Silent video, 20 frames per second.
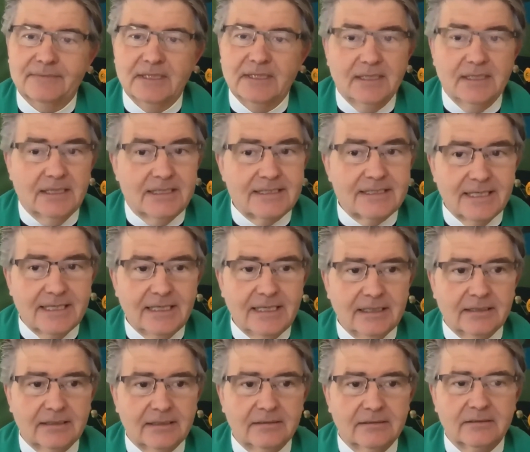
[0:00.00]

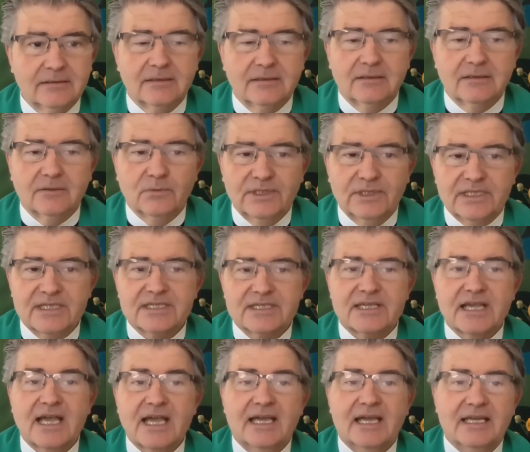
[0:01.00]
until we
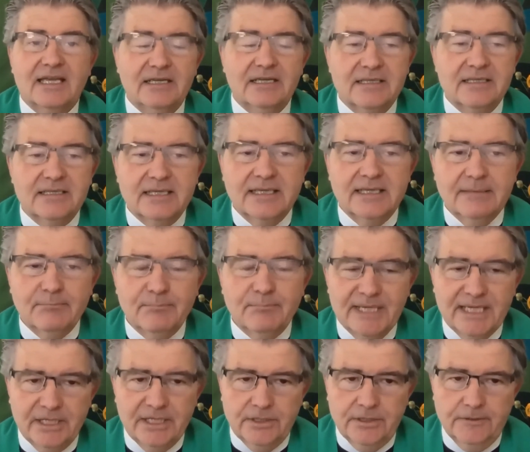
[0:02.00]
decide to get
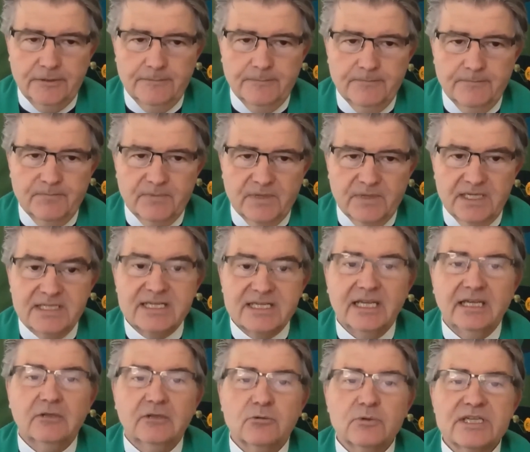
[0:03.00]
better,
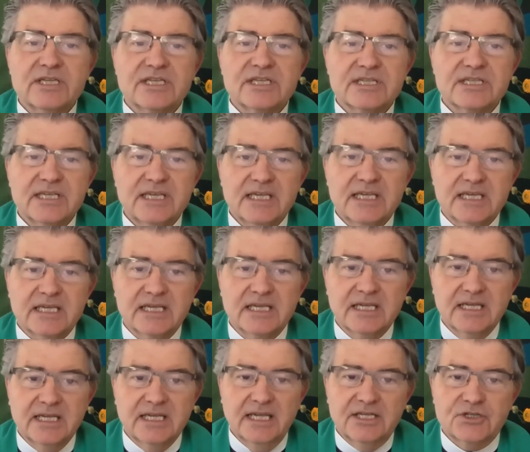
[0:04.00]
until we seek
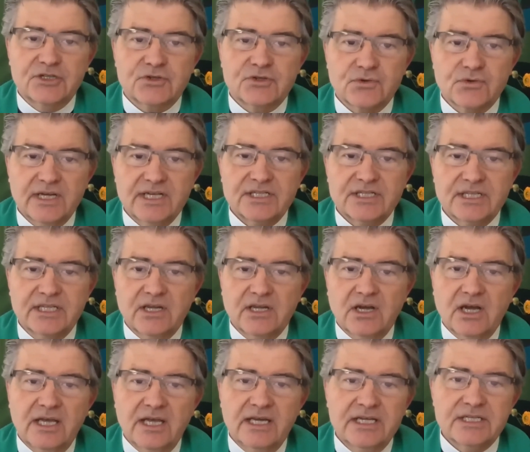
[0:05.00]
and trust an
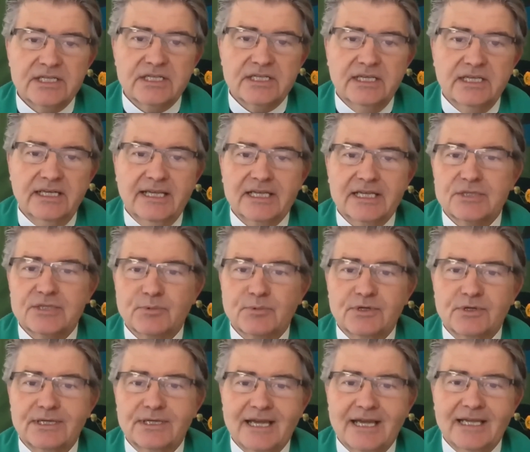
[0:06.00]
honest and
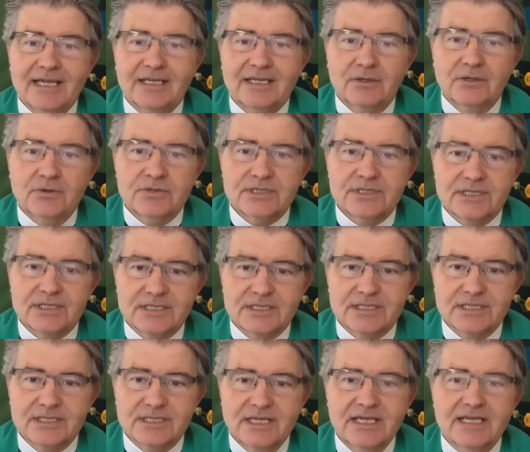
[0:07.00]
expert diagnosis,
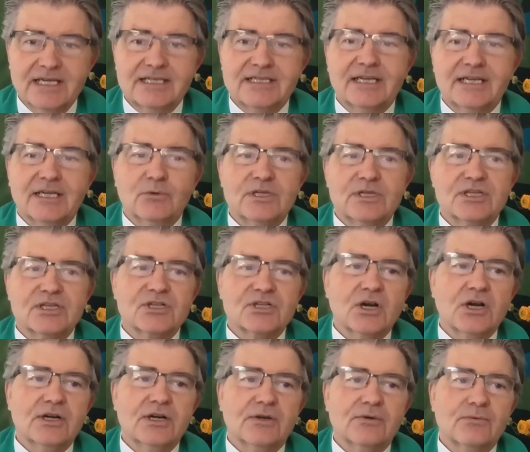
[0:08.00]
until we
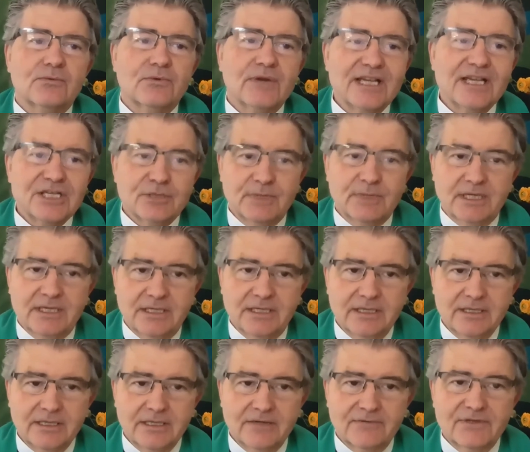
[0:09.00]
start a regimen
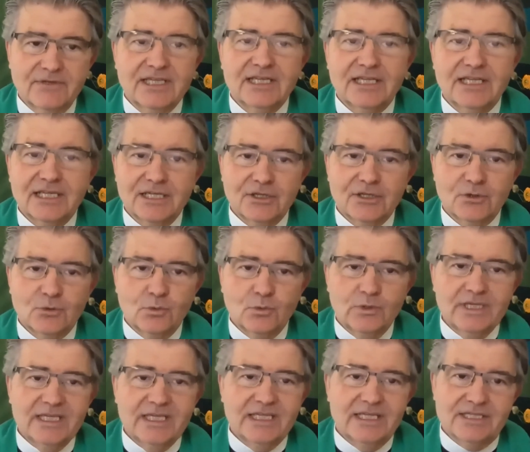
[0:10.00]
of getting into the
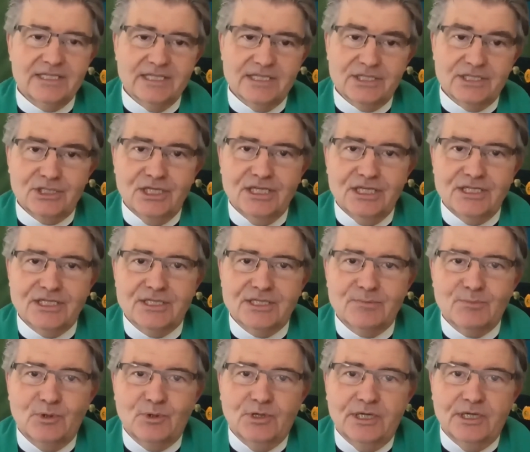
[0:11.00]
weeds, as Jesus
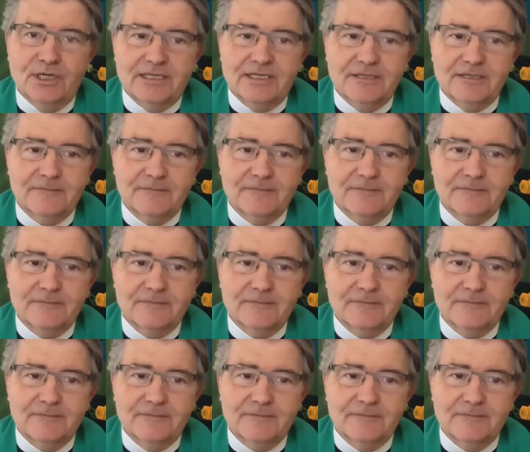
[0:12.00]
put it.